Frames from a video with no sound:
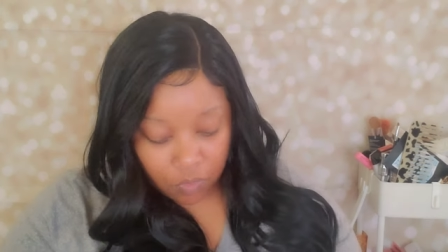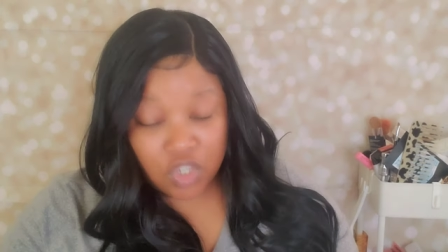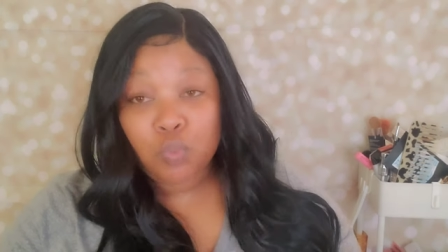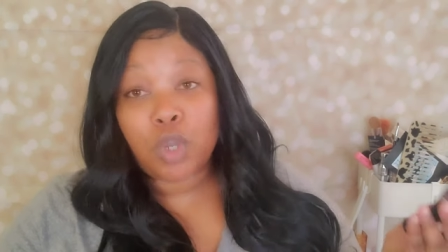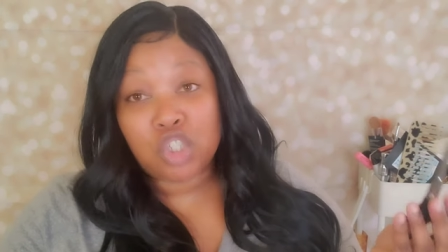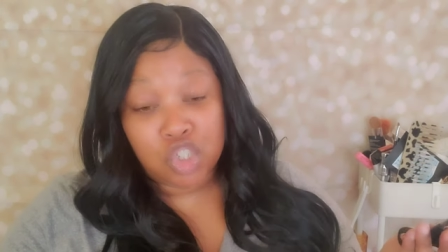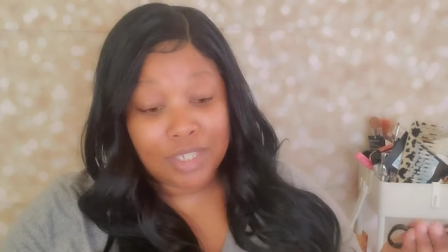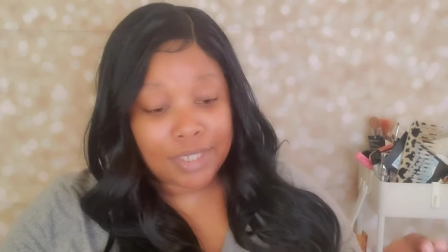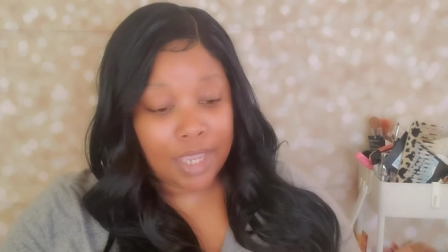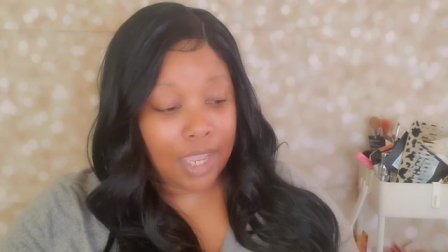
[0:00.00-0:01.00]
This one
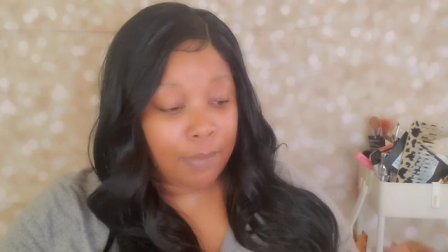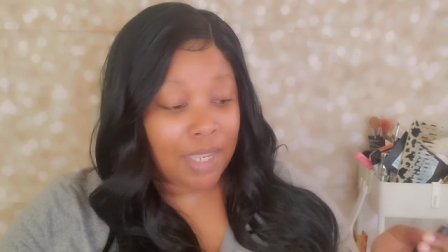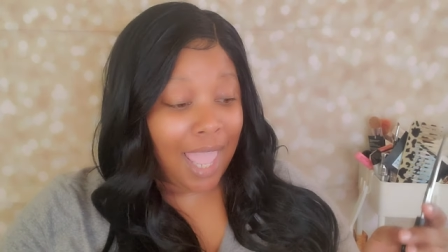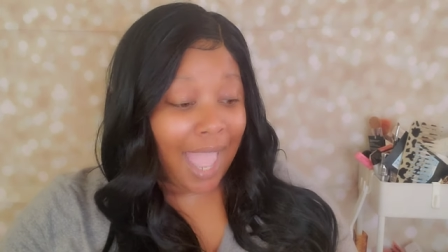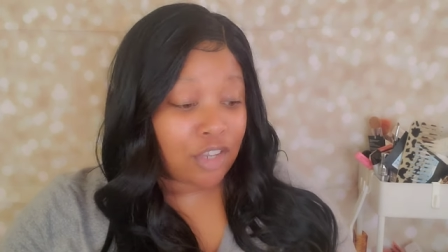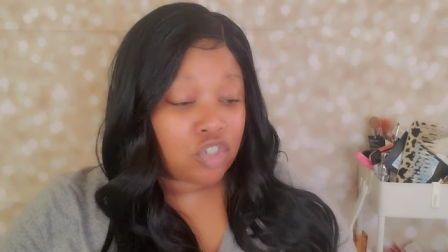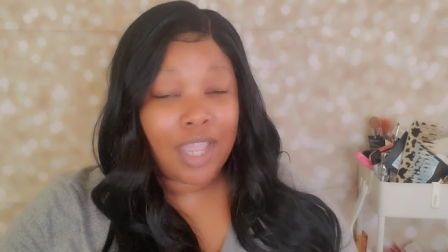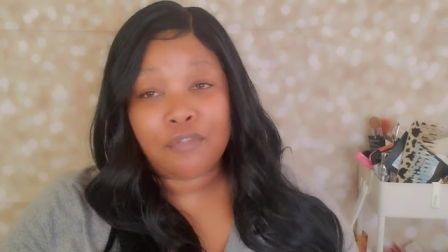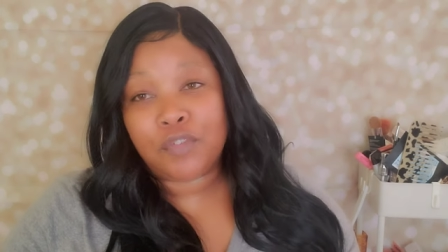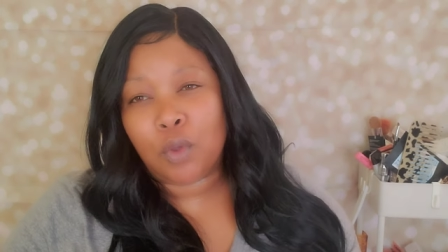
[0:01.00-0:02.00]
just came. And
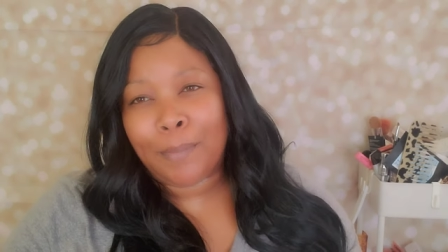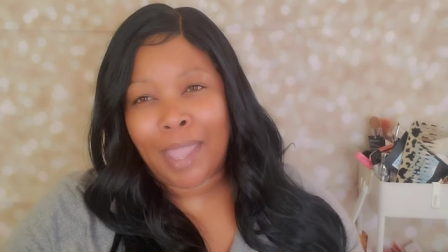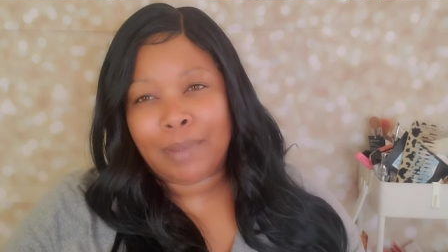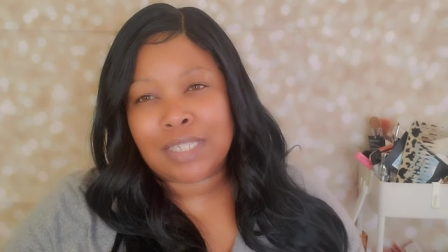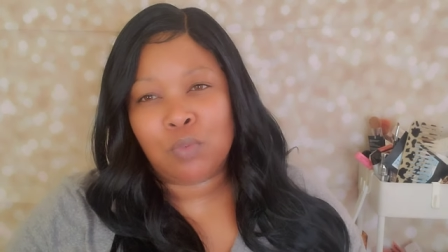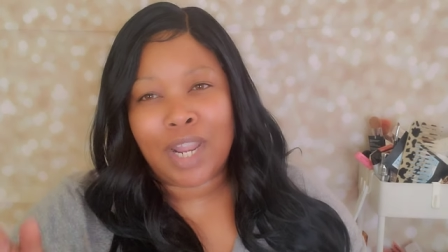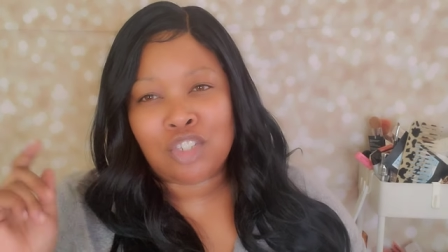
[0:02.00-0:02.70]
actually, I feel bad because when